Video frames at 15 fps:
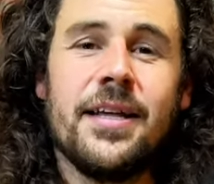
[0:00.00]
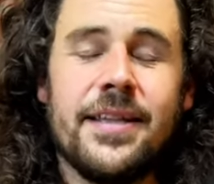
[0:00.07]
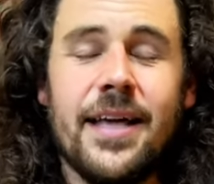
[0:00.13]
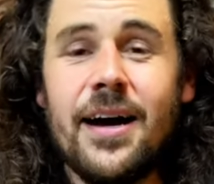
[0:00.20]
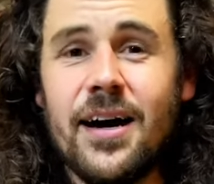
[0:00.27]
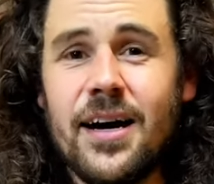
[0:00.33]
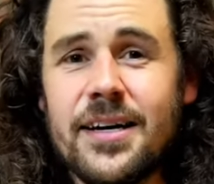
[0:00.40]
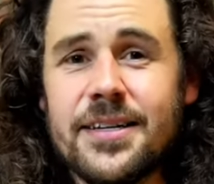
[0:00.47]

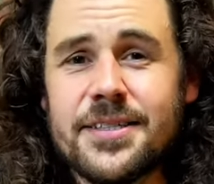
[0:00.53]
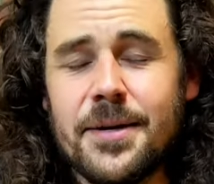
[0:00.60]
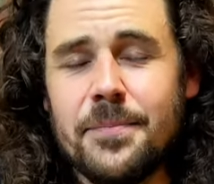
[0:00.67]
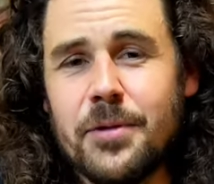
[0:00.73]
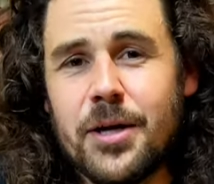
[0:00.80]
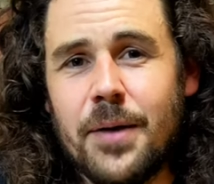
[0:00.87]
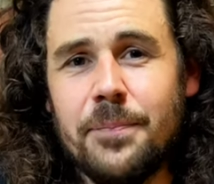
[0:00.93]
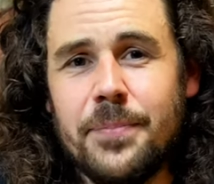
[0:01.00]
there are some
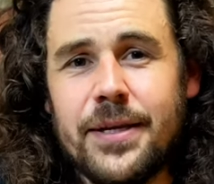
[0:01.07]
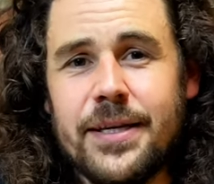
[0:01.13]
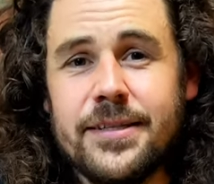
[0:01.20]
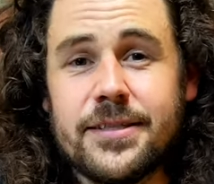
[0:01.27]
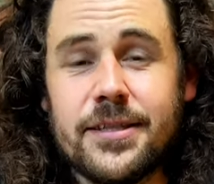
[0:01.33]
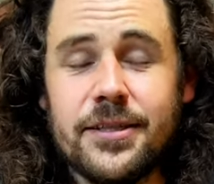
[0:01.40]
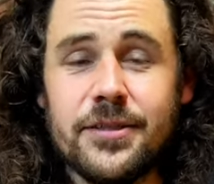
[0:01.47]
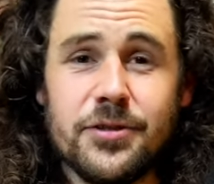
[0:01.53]

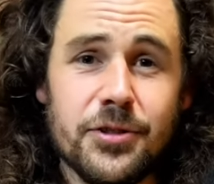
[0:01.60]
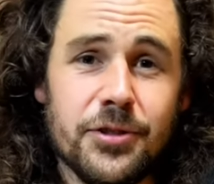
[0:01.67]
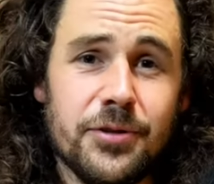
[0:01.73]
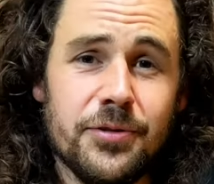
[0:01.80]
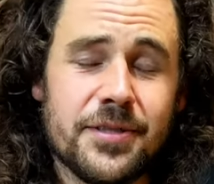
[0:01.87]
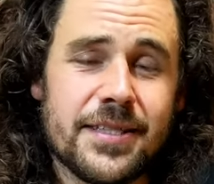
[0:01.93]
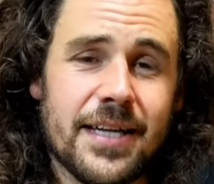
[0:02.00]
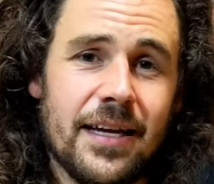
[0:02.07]
companies that do
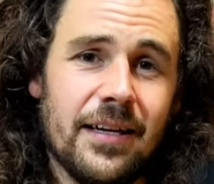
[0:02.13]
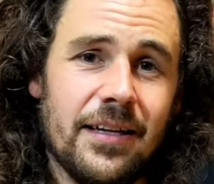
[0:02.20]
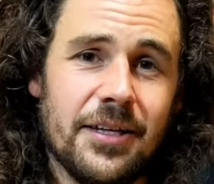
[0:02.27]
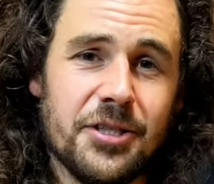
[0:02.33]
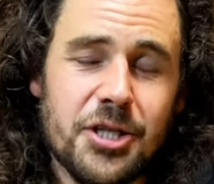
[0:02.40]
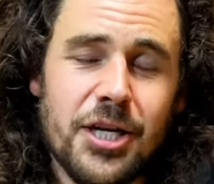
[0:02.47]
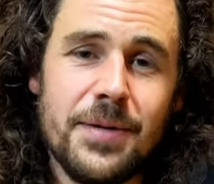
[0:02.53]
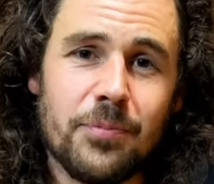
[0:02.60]
sell a
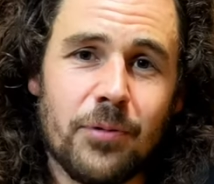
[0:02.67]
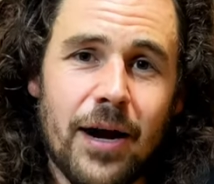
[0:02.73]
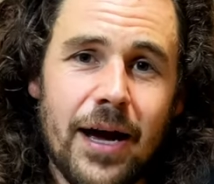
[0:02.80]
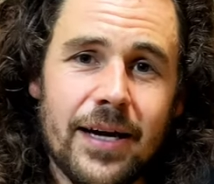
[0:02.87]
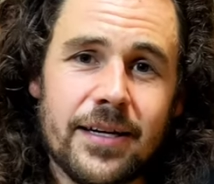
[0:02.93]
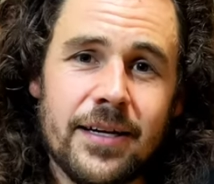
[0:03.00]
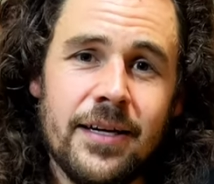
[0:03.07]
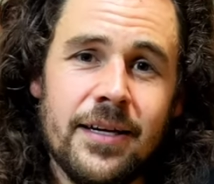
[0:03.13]
cheap
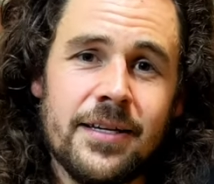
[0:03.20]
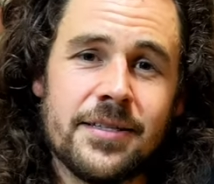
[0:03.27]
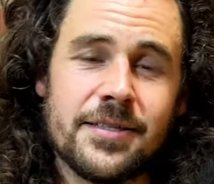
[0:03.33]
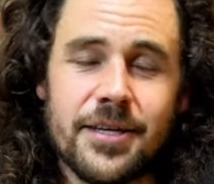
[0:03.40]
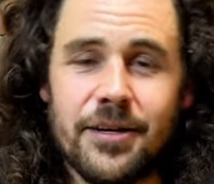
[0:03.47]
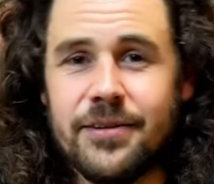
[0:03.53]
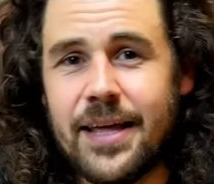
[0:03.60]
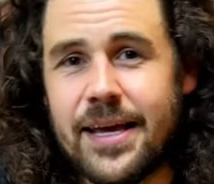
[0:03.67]
rack,
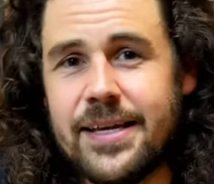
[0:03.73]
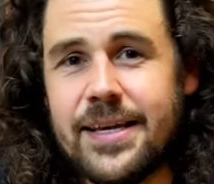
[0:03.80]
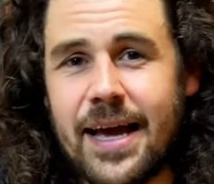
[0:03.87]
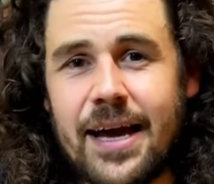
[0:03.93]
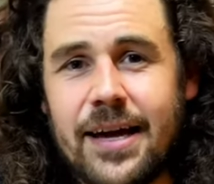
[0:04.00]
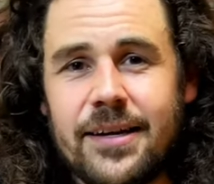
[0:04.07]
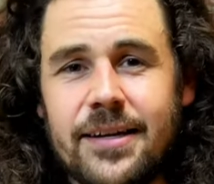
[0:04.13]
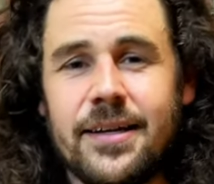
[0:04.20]
so they
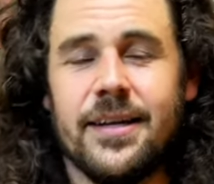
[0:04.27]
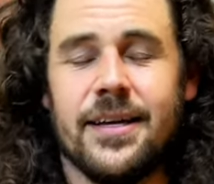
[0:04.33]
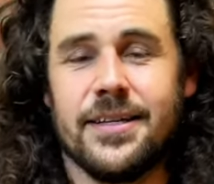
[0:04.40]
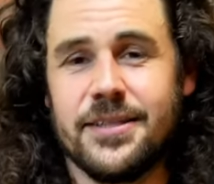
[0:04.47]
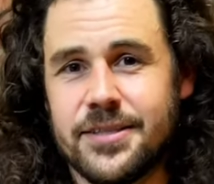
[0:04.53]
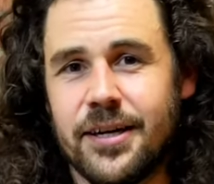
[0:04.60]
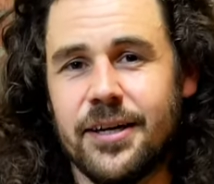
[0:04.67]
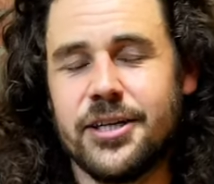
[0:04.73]
can
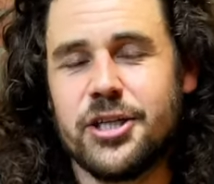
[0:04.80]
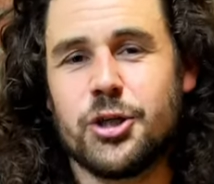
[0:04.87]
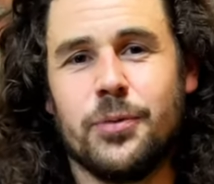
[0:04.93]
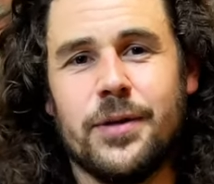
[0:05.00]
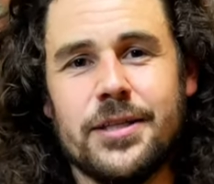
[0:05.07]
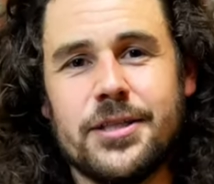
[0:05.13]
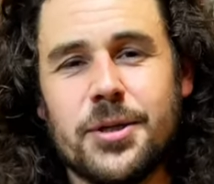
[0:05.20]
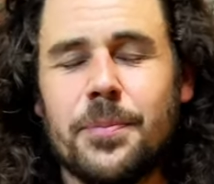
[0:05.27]
entice you
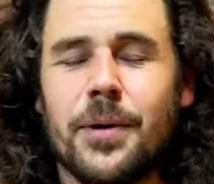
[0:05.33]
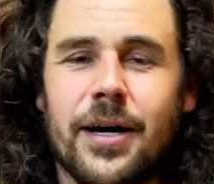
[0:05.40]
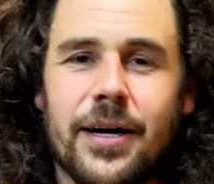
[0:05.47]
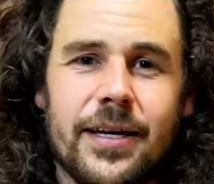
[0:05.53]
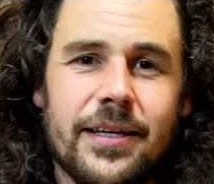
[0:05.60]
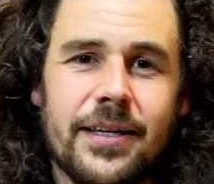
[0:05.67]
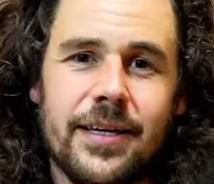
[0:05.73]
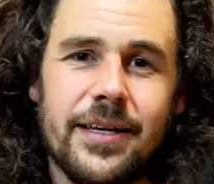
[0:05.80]
into
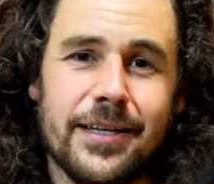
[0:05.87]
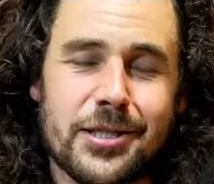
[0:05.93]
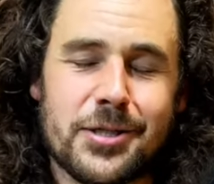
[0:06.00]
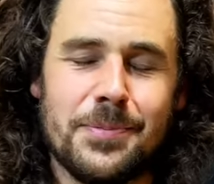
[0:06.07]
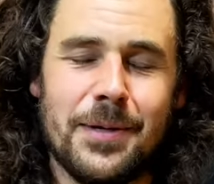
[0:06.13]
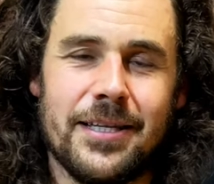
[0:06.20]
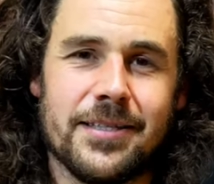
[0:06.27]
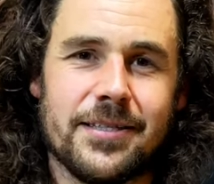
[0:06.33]
buying
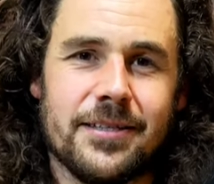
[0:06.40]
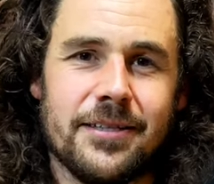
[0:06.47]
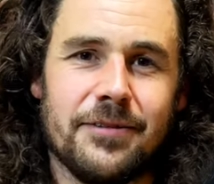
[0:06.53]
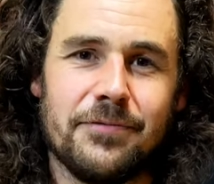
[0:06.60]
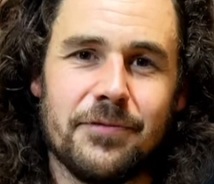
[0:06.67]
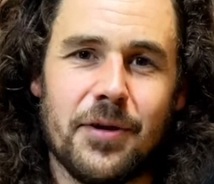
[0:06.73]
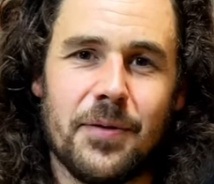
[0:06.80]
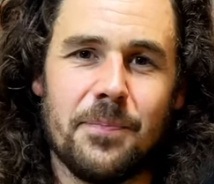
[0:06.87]

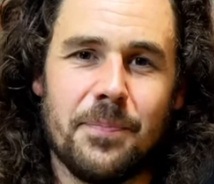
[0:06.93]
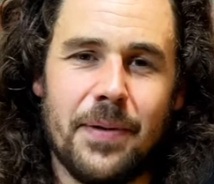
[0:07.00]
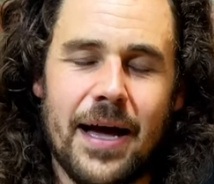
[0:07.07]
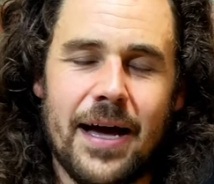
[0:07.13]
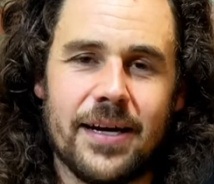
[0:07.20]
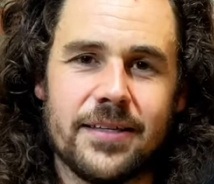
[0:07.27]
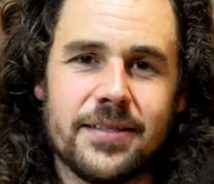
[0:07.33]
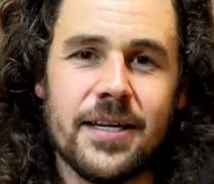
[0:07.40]
expensive
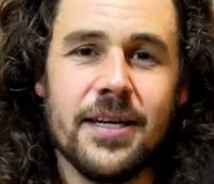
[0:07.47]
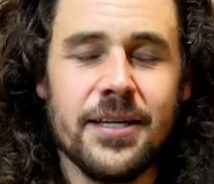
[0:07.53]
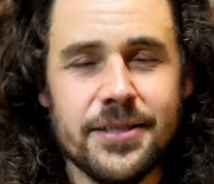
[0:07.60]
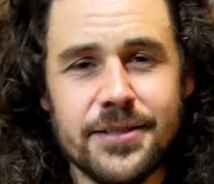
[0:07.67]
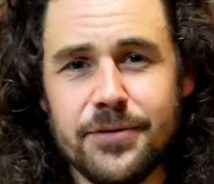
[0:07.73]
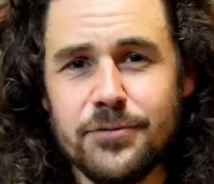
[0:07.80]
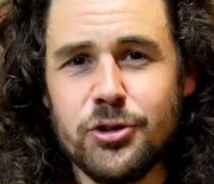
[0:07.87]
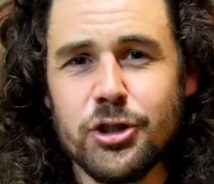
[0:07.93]
bags.
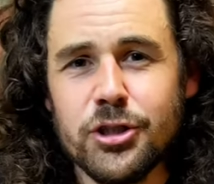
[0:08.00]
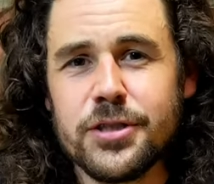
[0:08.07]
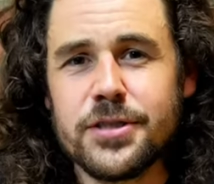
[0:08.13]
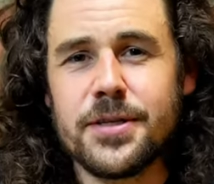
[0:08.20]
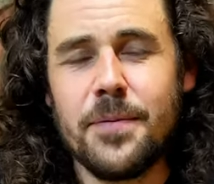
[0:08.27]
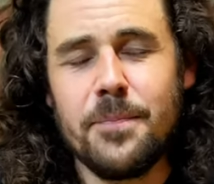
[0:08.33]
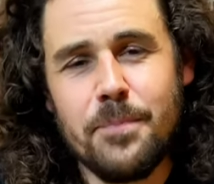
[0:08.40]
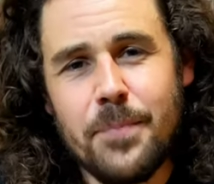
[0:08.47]
So
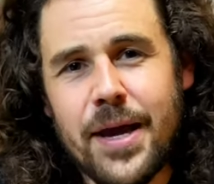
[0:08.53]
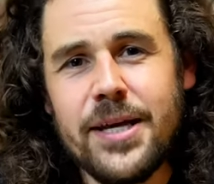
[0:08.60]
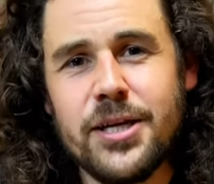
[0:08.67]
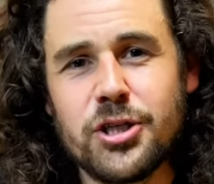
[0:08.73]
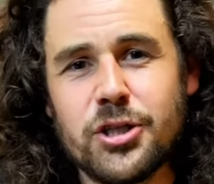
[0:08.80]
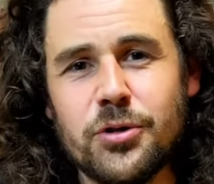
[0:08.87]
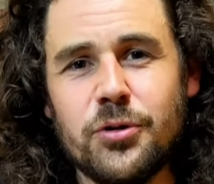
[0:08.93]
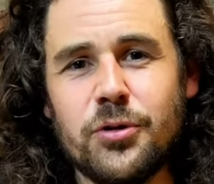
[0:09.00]
just make
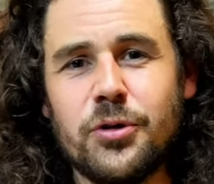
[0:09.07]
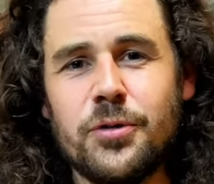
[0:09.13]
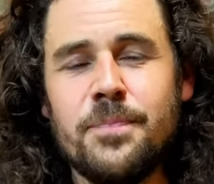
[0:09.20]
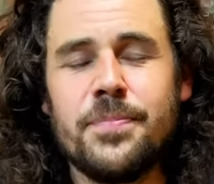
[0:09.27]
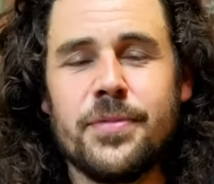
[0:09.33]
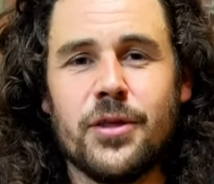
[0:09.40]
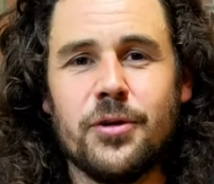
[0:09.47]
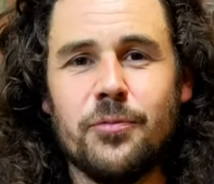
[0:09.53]

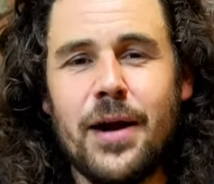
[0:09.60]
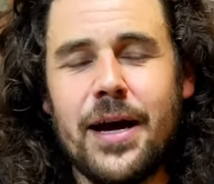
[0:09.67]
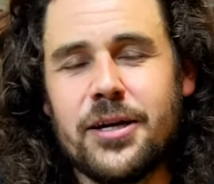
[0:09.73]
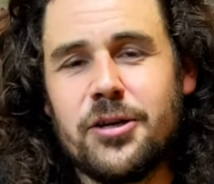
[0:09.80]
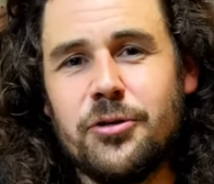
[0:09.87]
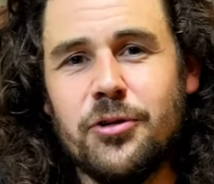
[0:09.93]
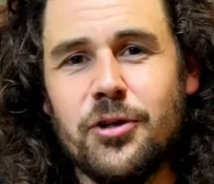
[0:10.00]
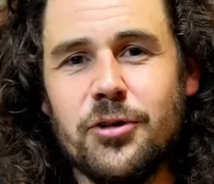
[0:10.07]
sure the
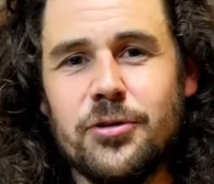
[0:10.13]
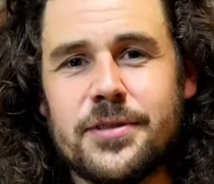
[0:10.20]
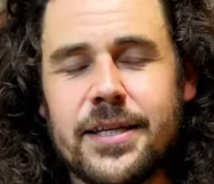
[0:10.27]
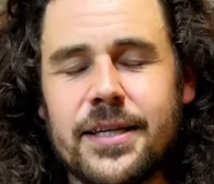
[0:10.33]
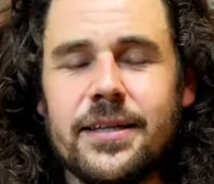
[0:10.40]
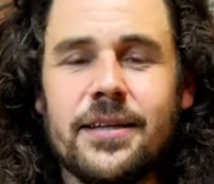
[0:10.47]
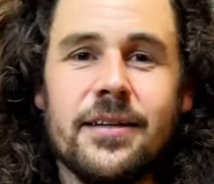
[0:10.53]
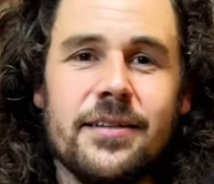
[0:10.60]
rack you're
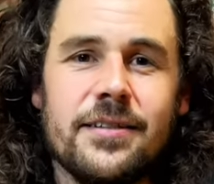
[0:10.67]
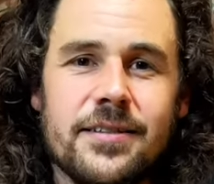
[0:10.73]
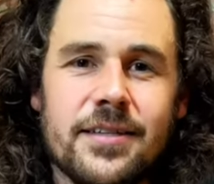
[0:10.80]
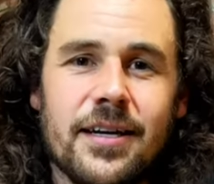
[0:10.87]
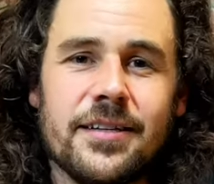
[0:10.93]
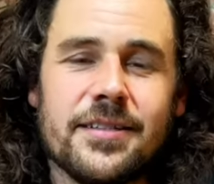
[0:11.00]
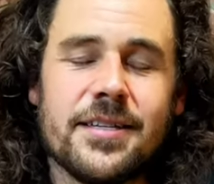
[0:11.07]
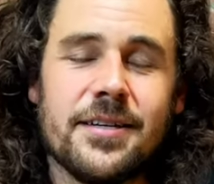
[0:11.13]
using
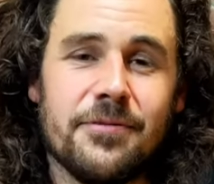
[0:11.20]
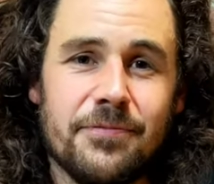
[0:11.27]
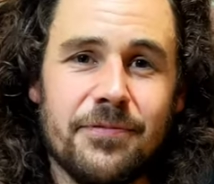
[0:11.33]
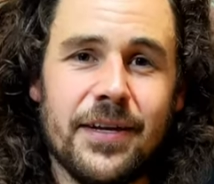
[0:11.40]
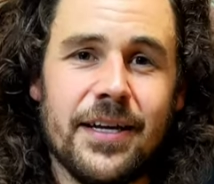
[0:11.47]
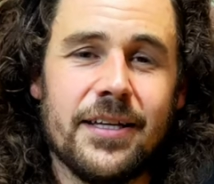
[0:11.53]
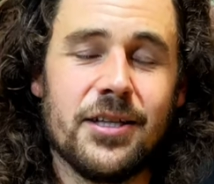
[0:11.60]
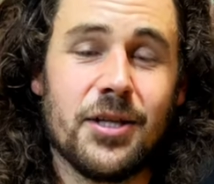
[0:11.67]
does
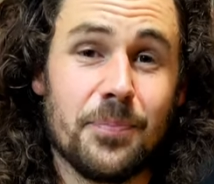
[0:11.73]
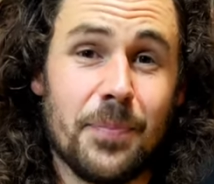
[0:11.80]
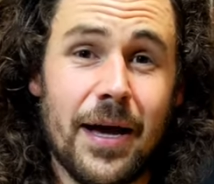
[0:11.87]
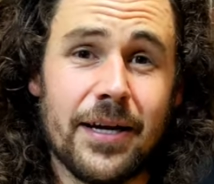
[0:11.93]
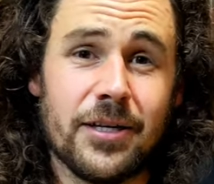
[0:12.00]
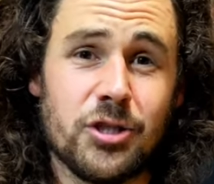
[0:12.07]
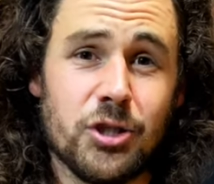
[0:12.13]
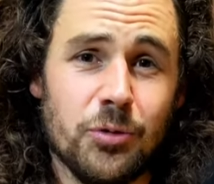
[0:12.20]
fit the
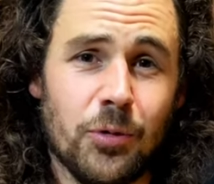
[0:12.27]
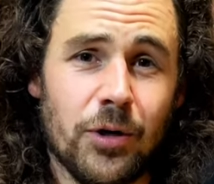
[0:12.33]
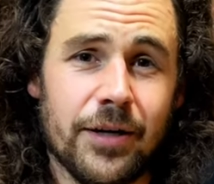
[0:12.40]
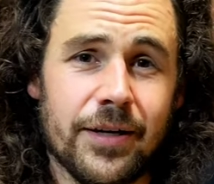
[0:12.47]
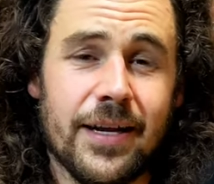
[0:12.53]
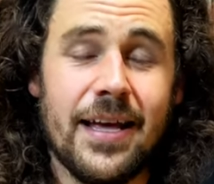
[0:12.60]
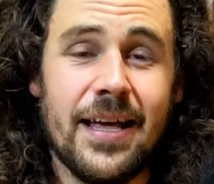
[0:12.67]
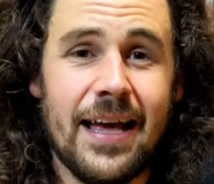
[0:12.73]
bags you
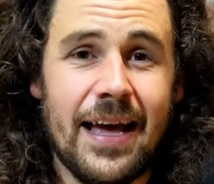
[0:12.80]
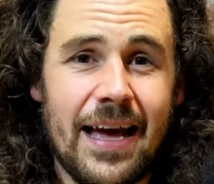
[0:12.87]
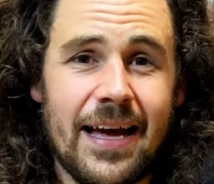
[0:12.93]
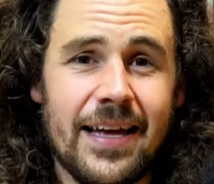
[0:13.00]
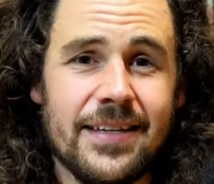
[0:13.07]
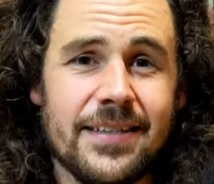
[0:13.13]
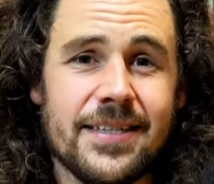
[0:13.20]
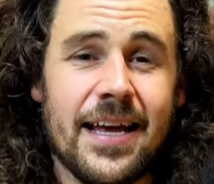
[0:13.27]
want
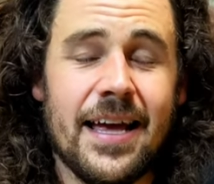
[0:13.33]
and